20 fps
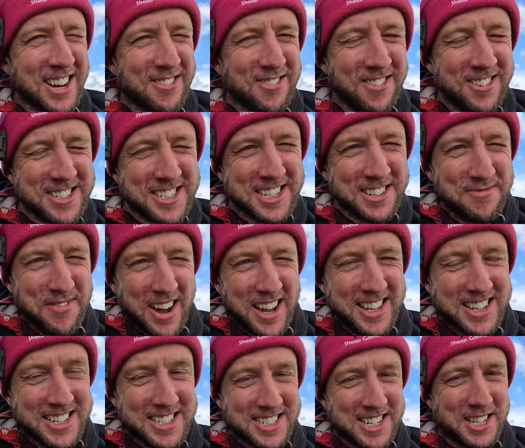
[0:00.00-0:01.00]
of quads and
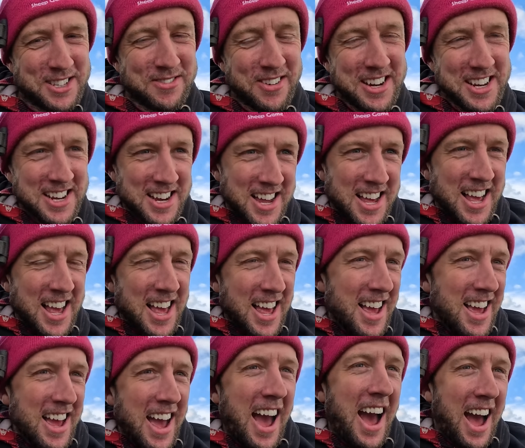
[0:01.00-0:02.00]
marked her as a twin.
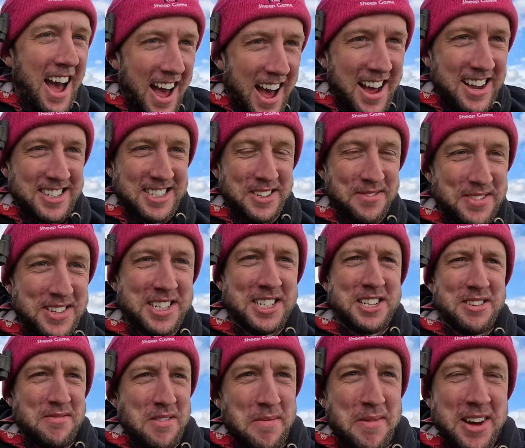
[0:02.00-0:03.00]
It has to be the
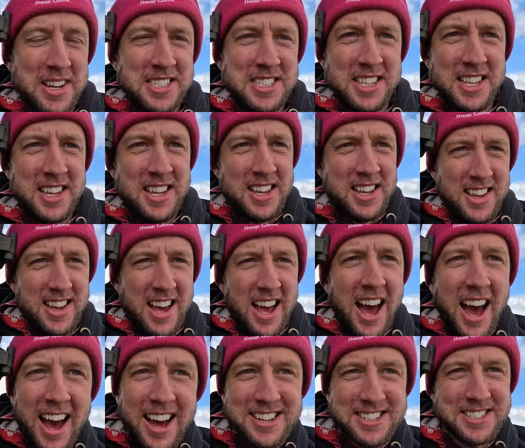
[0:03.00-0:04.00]
sheep we missed.
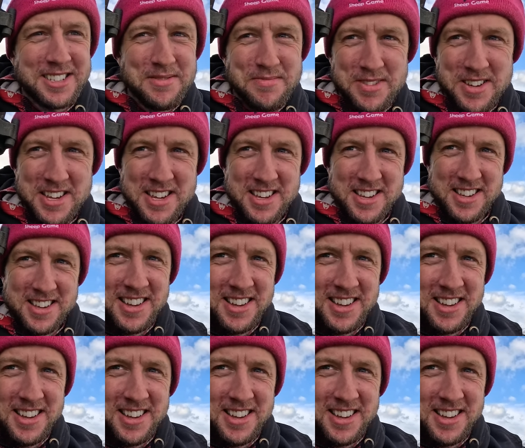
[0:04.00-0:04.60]
Has to be.